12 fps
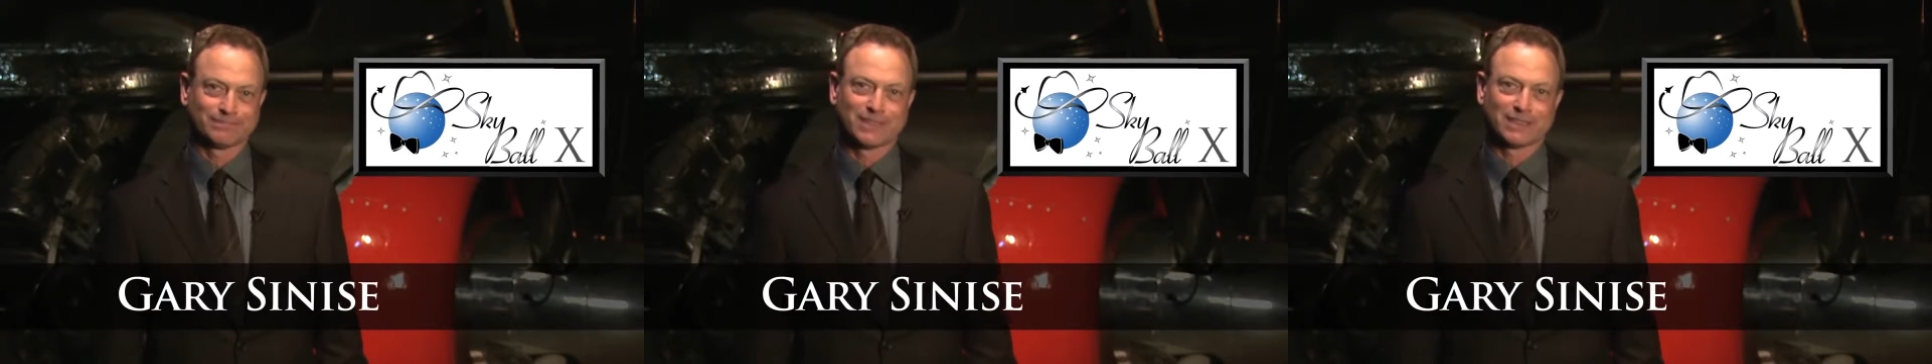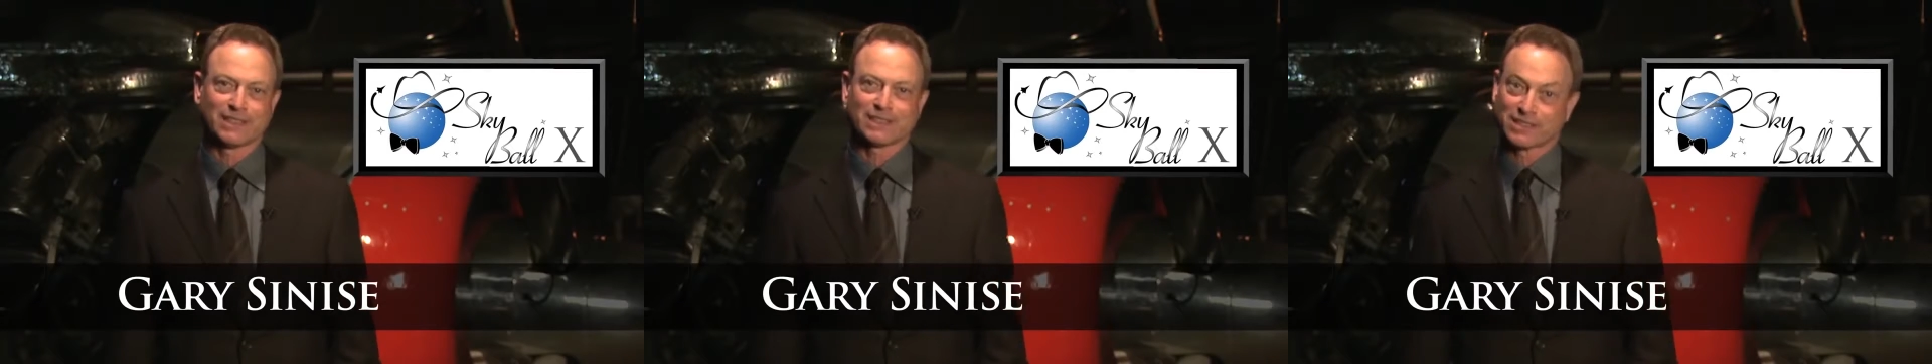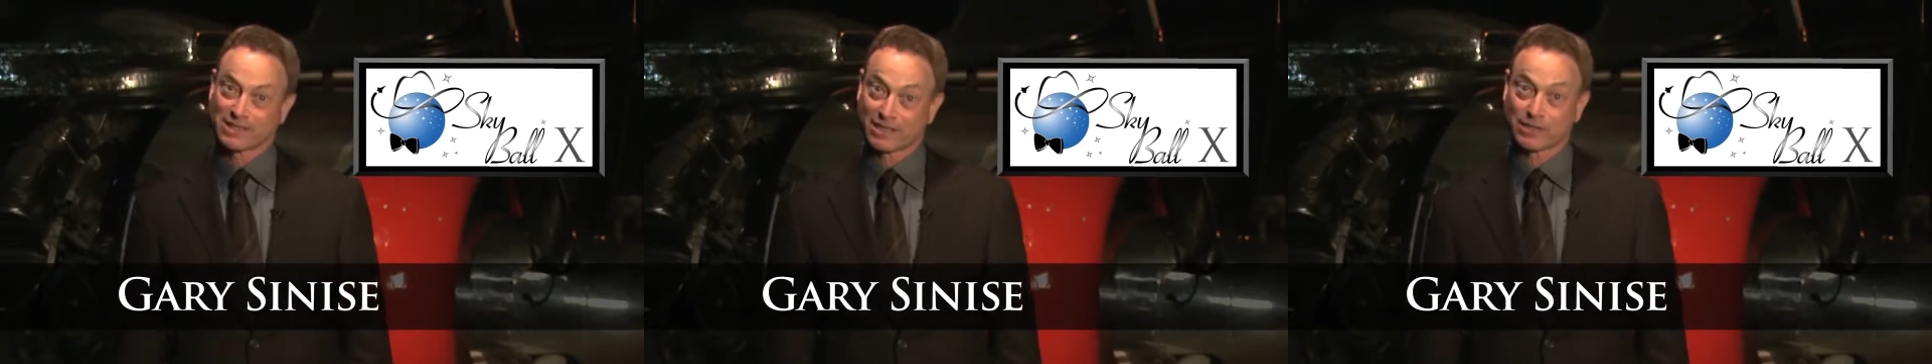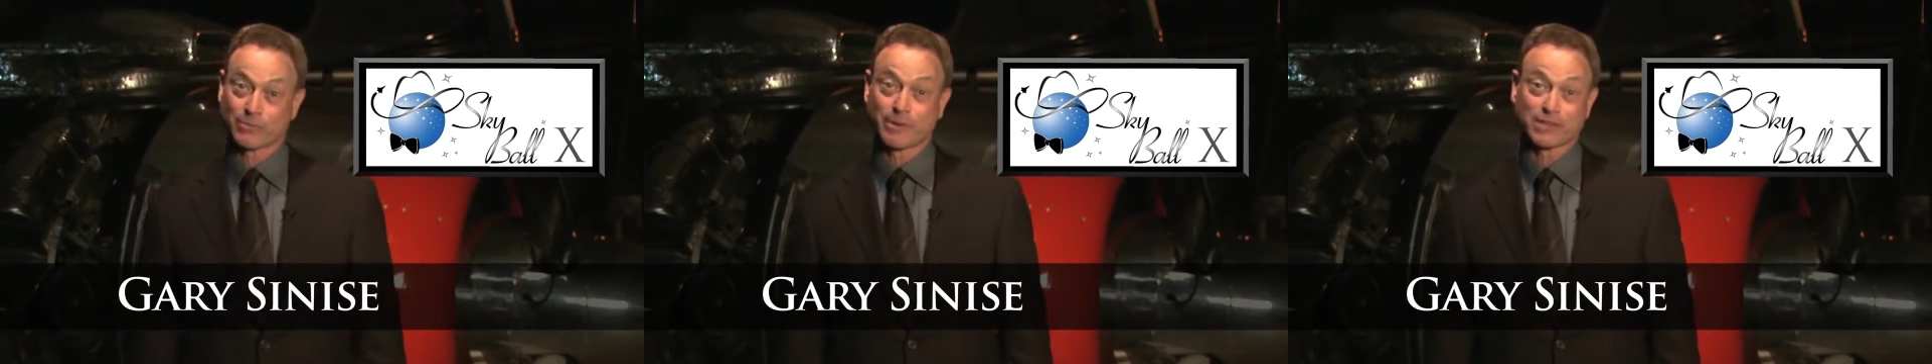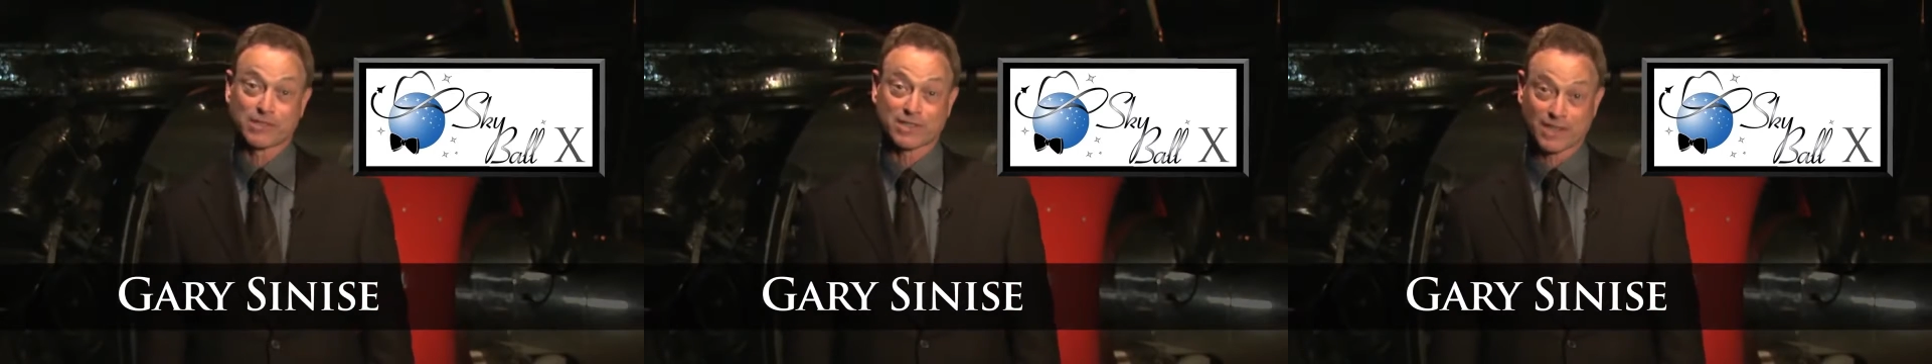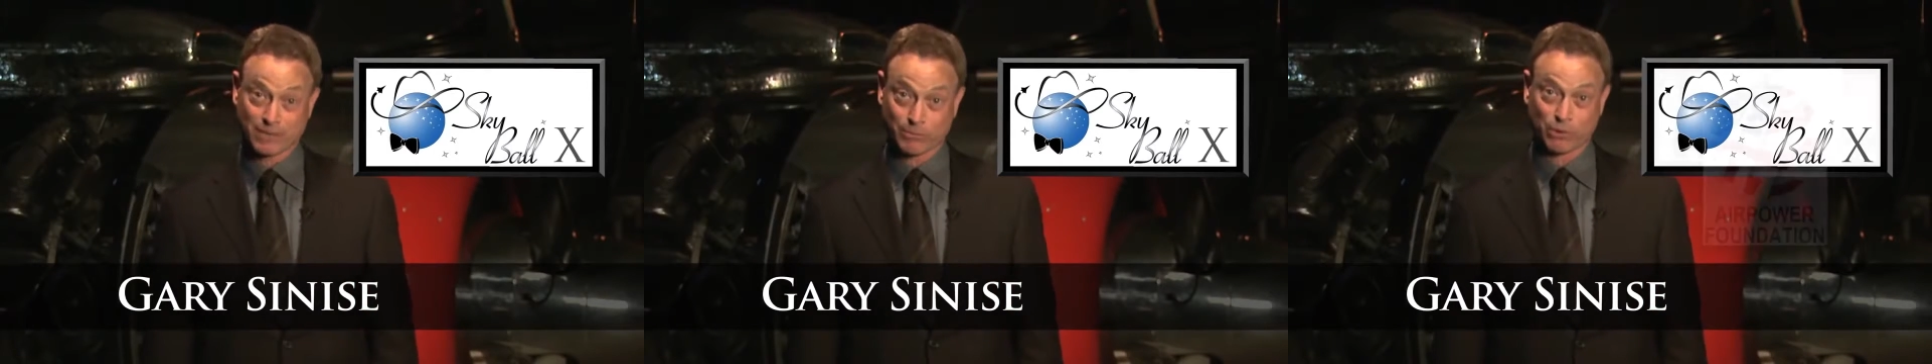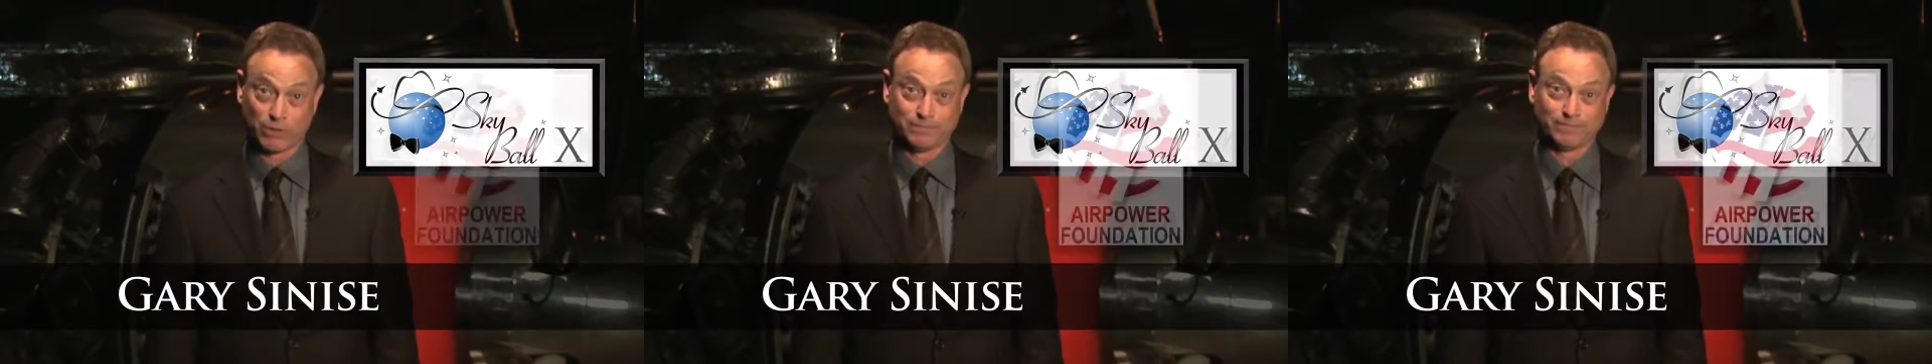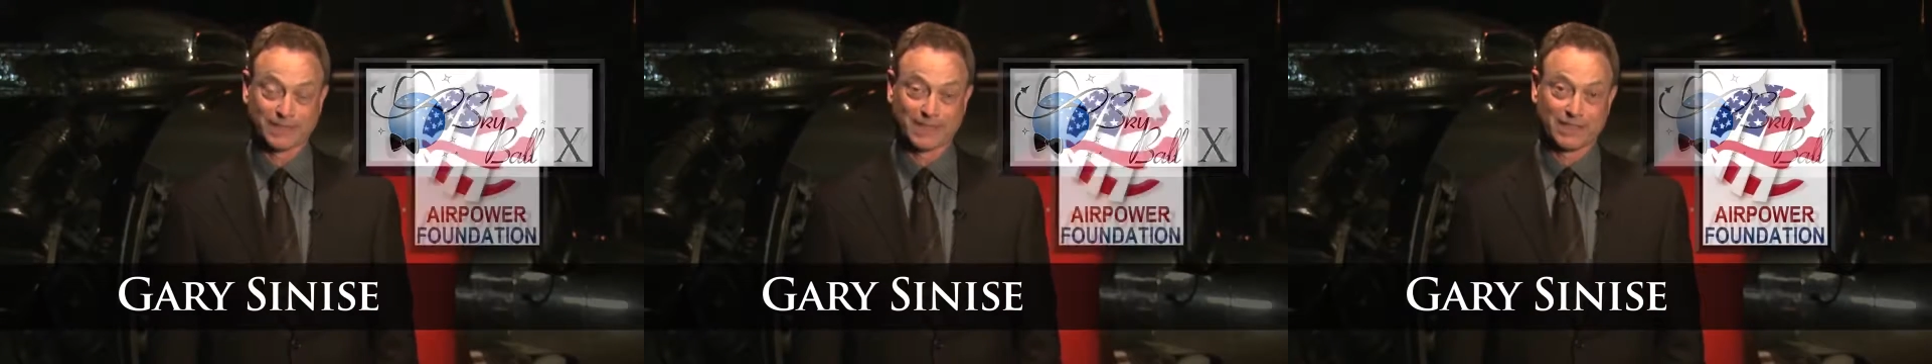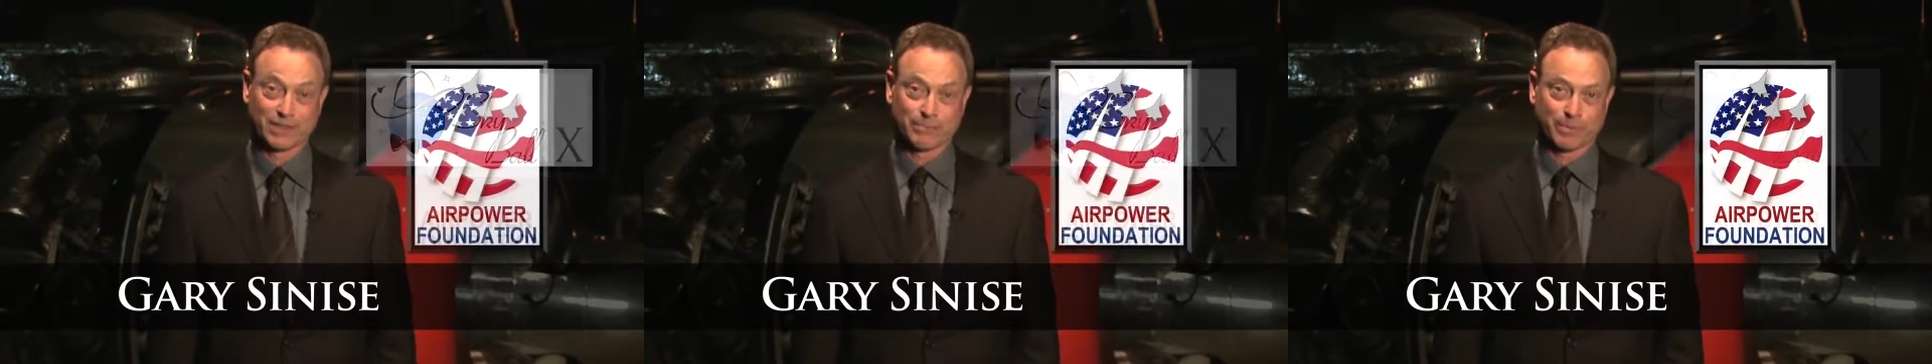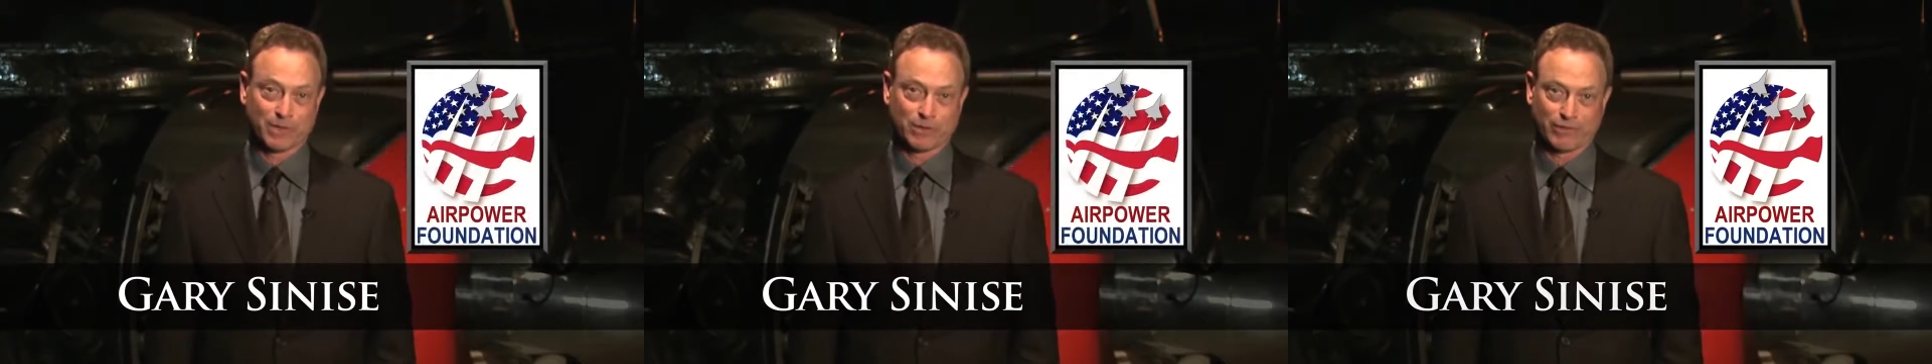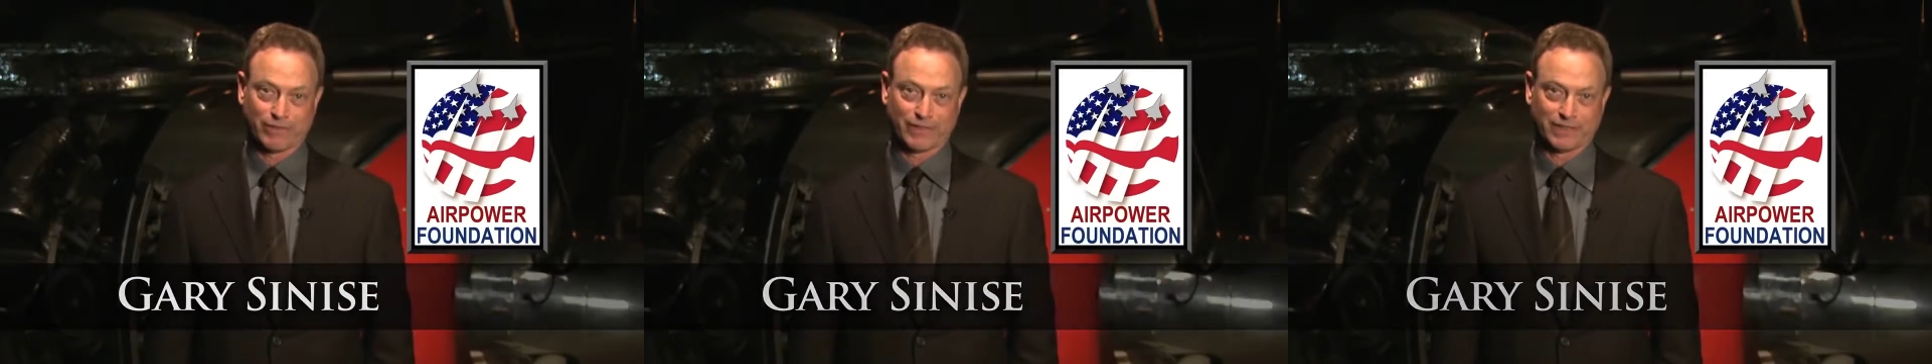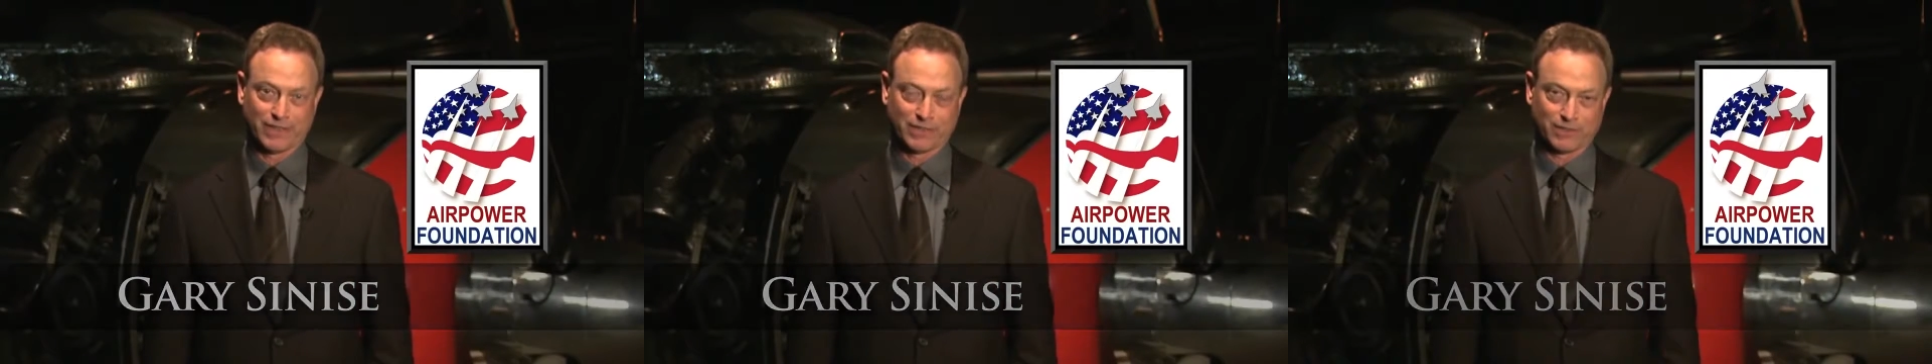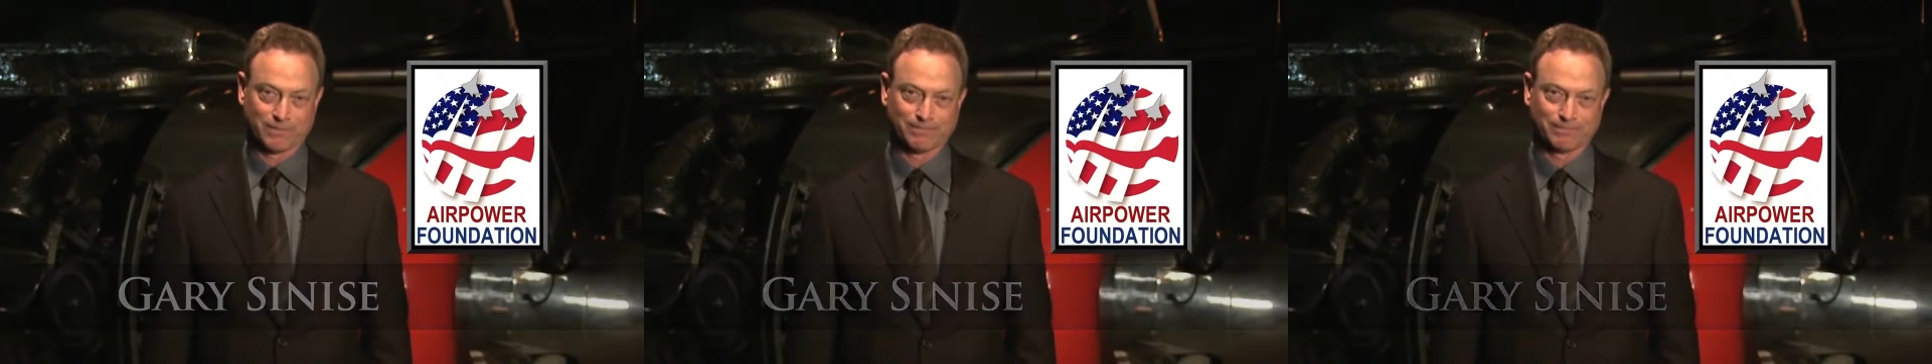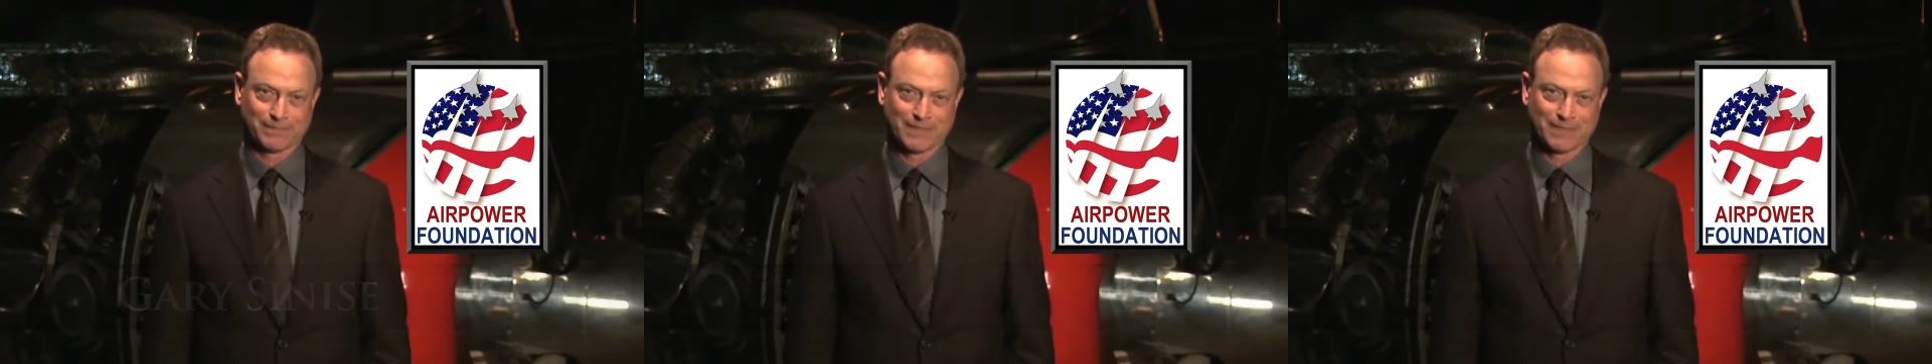I'd like to tell you about Skyball and the Air Power Foundation.